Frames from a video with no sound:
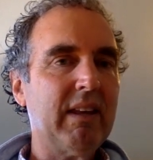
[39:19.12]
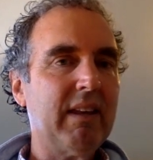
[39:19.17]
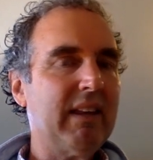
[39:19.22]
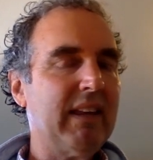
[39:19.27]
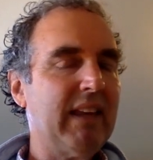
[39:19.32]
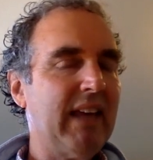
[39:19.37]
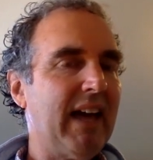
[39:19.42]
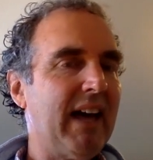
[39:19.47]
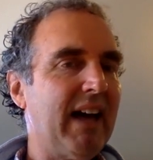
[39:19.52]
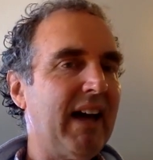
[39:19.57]

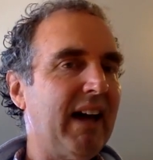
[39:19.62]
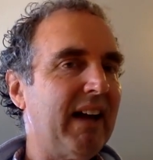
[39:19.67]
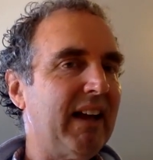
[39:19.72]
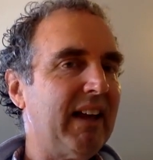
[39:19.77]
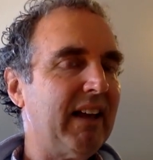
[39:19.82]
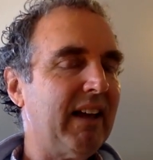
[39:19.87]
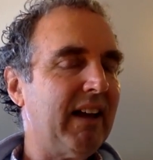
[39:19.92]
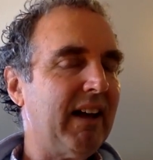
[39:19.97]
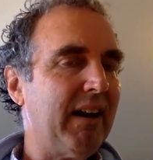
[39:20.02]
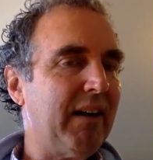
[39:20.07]
Yeah,
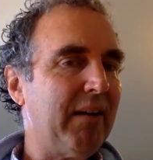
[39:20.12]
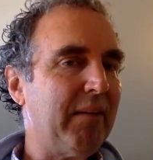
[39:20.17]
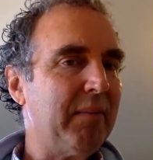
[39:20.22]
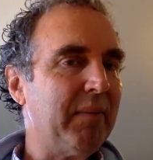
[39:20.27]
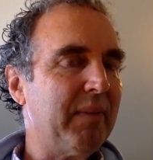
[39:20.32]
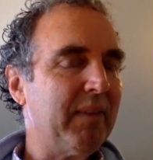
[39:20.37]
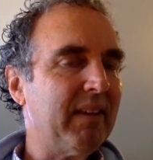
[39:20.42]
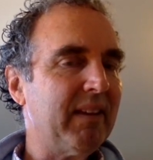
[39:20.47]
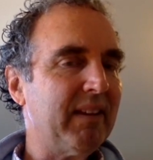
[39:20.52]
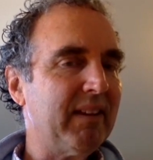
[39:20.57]

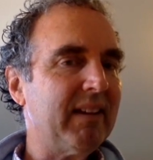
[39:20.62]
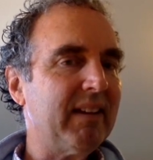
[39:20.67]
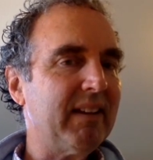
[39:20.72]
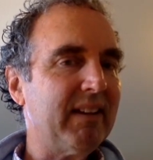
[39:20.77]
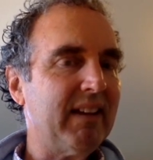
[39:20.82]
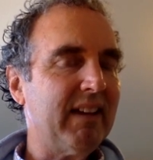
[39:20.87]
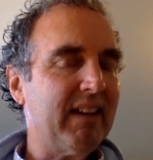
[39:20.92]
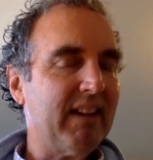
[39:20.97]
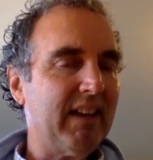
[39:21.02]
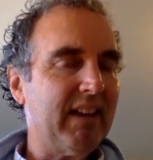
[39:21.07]
um,
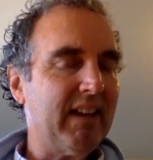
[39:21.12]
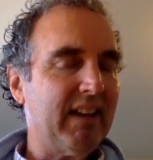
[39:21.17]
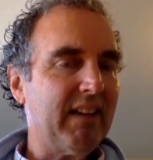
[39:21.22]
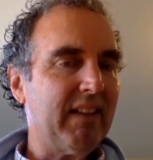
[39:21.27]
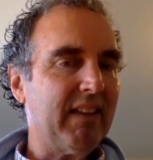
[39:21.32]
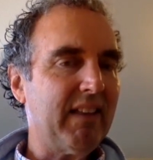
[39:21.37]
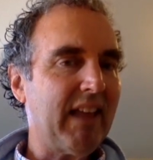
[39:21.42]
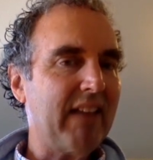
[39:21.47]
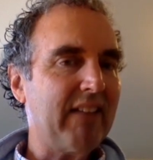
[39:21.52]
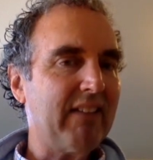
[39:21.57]

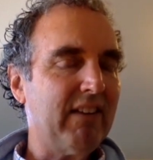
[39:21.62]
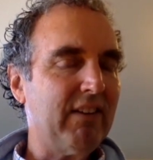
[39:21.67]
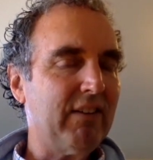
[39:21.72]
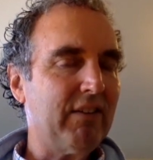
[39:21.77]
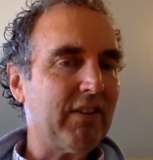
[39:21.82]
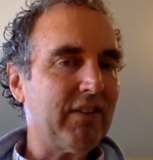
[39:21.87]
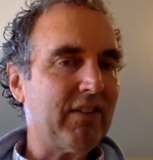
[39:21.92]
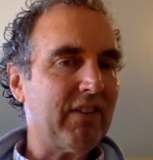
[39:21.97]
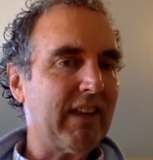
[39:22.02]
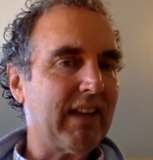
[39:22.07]
that's
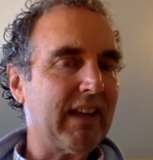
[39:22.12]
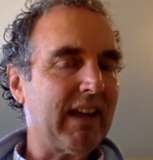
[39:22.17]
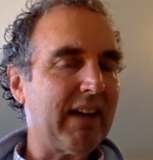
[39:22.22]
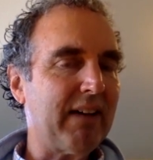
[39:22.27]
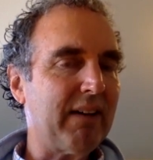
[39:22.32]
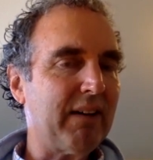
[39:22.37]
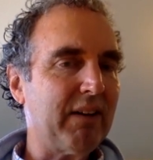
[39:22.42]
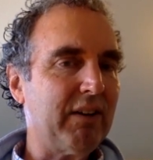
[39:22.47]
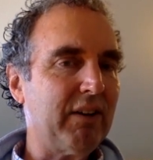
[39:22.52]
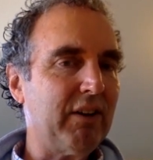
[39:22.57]
interesting.
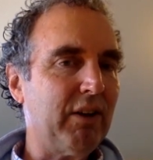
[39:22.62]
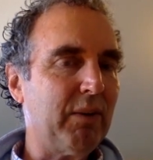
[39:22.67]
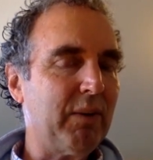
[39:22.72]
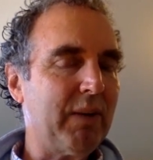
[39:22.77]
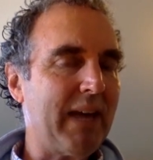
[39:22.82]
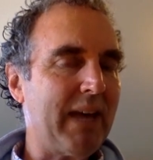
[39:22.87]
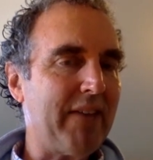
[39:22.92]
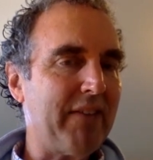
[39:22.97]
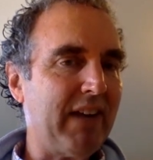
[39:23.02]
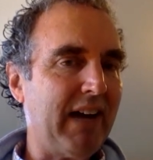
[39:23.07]
Uh, you know,
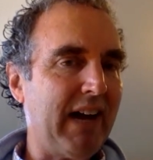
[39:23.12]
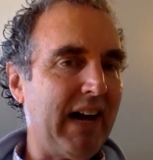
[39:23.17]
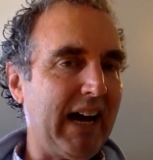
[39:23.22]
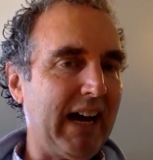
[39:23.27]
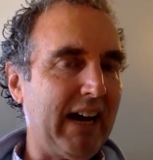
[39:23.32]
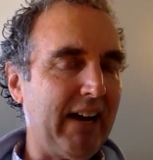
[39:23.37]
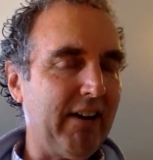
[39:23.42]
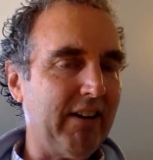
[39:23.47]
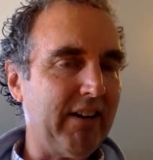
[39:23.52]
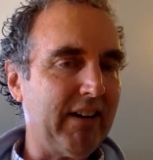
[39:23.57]
we haven't
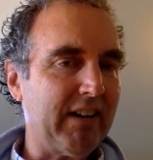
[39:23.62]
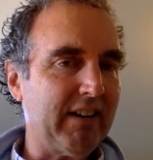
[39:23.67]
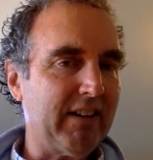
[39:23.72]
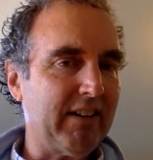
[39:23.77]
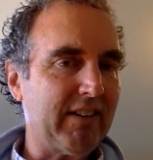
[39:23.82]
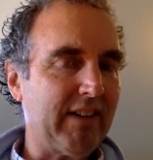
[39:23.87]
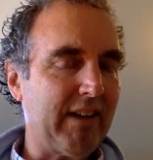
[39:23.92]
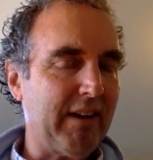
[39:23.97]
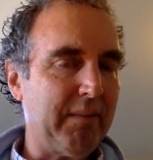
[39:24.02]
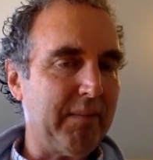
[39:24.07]
hired in
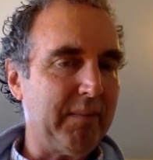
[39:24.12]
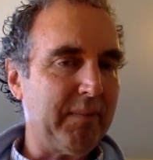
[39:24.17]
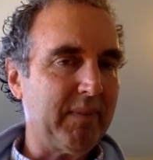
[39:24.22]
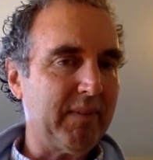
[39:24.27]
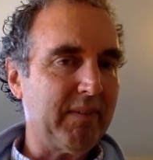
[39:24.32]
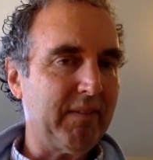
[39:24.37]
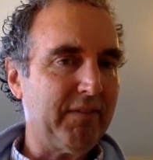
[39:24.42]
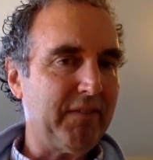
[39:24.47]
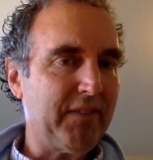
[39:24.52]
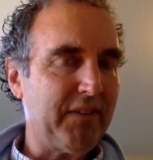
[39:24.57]

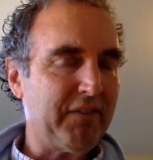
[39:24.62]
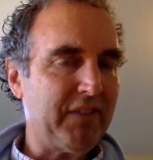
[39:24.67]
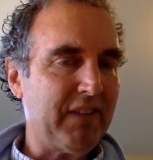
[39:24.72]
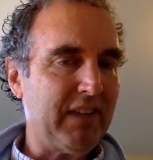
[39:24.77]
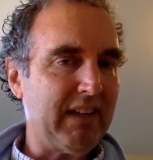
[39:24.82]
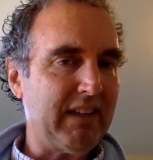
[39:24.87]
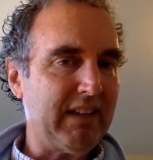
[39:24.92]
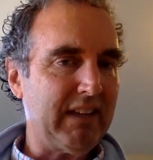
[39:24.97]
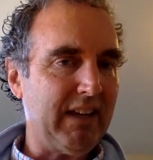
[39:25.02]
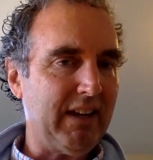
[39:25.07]
some
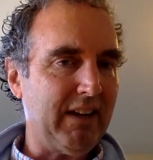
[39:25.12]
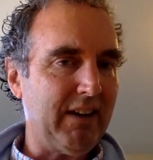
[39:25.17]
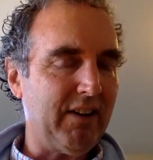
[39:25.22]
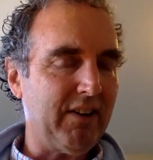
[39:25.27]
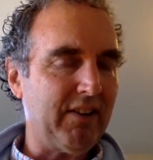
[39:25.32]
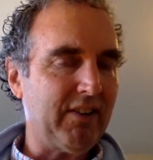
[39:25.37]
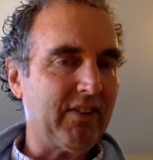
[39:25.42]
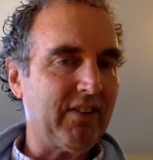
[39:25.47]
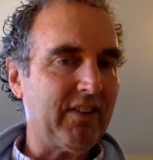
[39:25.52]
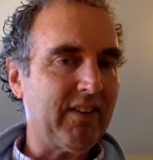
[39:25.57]
15
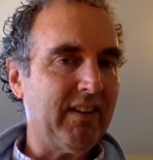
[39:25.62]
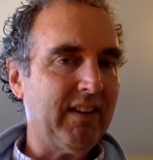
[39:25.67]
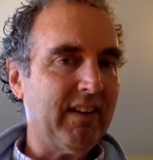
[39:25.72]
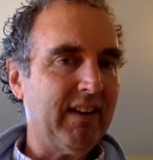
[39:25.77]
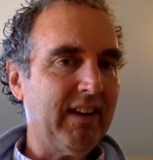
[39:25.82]
years.